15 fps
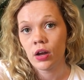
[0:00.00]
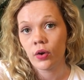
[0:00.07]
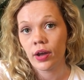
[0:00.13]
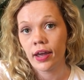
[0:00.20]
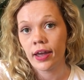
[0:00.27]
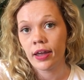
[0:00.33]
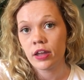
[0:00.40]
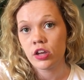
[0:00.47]

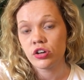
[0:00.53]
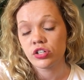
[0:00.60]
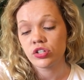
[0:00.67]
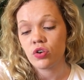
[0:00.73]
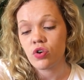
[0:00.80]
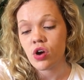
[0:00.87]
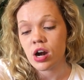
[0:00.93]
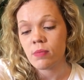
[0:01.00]
okay? You
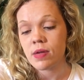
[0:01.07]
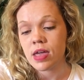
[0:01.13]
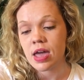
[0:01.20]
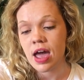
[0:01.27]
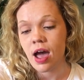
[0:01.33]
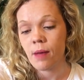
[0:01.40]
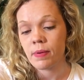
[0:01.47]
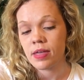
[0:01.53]
just don't know how to make
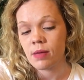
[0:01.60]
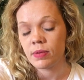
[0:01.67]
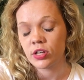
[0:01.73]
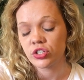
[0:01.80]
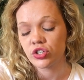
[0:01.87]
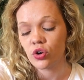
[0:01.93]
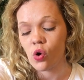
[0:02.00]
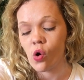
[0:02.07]
it happen yet
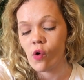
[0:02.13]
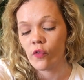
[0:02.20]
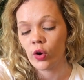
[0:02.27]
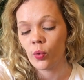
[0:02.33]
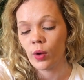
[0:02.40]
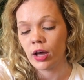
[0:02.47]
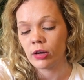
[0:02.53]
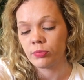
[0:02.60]
because you're
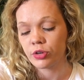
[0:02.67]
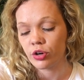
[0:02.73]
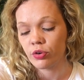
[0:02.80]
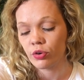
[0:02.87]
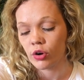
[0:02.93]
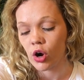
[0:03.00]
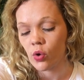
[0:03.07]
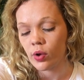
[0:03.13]
overwhelmed. You're
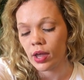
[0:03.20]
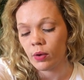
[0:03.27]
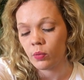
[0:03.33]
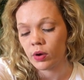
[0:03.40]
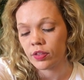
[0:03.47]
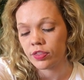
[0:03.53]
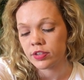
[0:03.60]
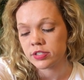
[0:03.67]

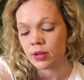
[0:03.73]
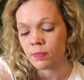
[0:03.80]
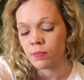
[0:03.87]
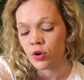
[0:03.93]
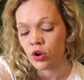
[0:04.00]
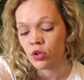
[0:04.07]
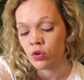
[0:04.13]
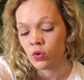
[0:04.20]
growing with
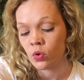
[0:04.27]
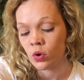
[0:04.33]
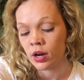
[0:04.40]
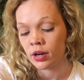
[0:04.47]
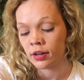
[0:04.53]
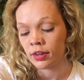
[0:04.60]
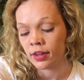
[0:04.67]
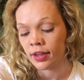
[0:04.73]
some new
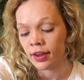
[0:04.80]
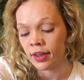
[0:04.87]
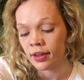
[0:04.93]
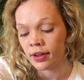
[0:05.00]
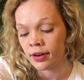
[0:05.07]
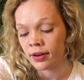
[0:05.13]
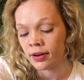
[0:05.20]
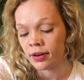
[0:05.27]
and, like,
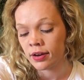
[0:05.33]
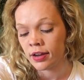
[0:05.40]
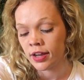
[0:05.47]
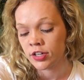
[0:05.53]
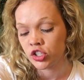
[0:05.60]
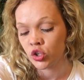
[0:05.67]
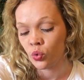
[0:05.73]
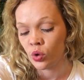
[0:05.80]

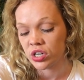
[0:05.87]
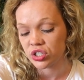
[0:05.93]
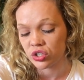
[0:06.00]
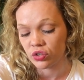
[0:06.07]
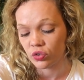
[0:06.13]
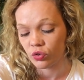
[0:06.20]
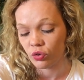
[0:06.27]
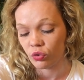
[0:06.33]

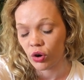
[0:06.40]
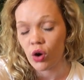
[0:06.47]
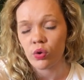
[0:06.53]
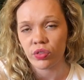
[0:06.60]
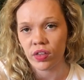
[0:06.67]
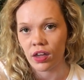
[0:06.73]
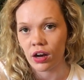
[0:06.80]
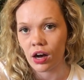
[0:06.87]
intuitional
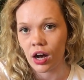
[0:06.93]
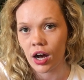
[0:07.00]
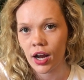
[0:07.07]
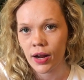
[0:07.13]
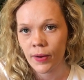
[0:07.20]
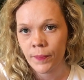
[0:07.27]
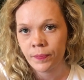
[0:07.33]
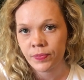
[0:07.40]
growth here.
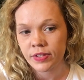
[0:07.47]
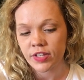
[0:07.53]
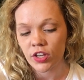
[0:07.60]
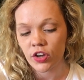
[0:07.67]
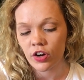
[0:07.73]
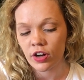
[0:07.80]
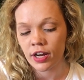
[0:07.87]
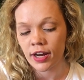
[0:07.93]
It's
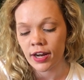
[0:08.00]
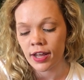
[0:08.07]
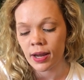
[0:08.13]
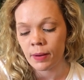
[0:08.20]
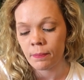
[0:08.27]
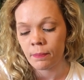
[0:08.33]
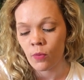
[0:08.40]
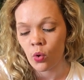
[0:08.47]
like you're
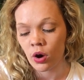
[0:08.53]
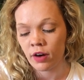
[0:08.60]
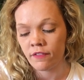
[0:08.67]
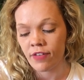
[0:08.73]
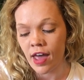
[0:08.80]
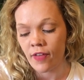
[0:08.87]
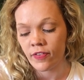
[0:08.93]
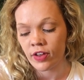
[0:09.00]
getting more
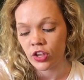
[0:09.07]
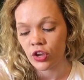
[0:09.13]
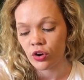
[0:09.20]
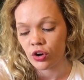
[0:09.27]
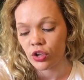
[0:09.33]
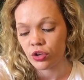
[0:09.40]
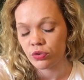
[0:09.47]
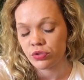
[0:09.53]
of that than
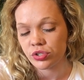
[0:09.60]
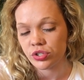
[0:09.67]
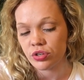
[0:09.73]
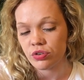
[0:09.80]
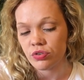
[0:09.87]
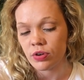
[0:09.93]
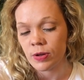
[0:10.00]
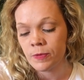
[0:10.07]
you're used
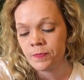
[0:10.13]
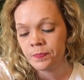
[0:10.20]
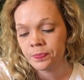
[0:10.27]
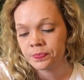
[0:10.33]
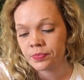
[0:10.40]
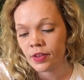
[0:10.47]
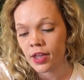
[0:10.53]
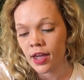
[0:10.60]
to,
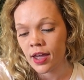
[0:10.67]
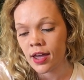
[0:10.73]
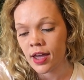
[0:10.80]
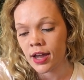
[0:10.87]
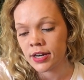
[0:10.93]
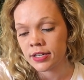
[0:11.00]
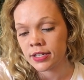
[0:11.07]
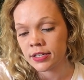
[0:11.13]

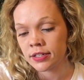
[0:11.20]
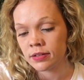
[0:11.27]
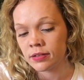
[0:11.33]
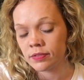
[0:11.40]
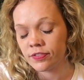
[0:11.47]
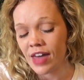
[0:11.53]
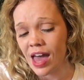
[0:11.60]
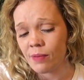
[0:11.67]
and
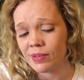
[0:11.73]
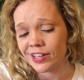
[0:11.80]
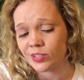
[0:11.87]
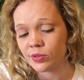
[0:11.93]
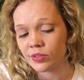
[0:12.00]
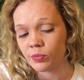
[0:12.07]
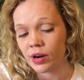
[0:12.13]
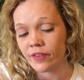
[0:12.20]
that
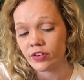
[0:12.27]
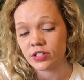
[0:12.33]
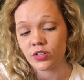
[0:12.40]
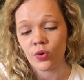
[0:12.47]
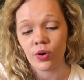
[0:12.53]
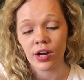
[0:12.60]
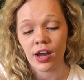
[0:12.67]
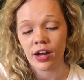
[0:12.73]
mixed with whatever is
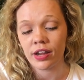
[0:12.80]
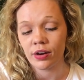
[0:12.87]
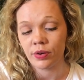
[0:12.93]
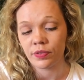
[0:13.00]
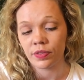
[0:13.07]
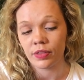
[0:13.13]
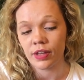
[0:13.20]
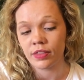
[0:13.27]
going on
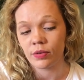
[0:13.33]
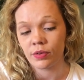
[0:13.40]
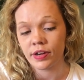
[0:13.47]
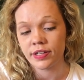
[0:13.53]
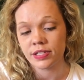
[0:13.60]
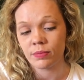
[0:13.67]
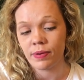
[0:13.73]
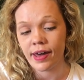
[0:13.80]
here in the
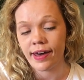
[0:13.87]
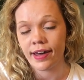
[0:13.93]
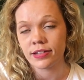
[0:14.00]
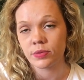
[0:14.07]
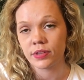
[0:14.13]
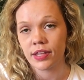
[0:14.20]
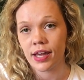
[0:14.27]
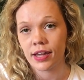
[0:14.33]
recent
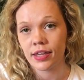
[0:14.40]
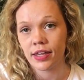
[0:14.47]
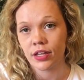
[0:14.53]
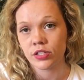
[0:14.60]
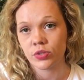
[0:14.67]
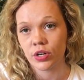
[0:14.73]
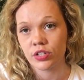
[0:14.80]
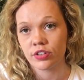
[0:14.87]
past with that King
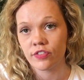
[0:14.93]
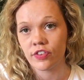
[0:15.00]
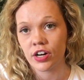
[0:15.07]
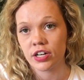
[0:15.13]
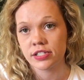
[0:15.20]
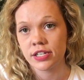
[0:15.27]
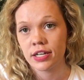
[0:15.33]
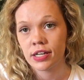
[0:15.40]
of Swords
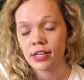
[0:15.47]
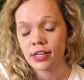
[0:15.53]
reverse